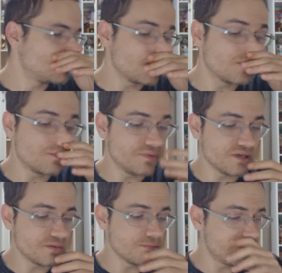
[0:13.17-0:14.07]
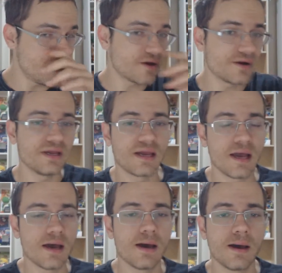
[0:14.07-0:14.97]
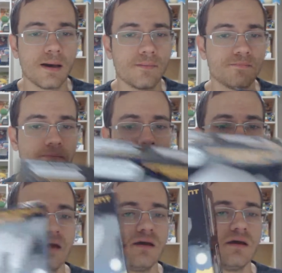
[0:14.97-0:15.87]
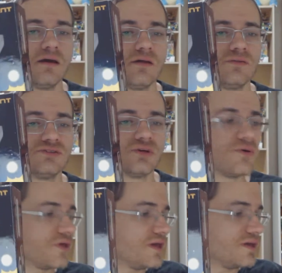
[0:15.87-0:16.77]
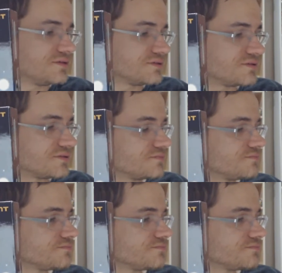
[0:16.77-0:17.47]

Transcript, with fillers: We're going to be comparing um, the two of these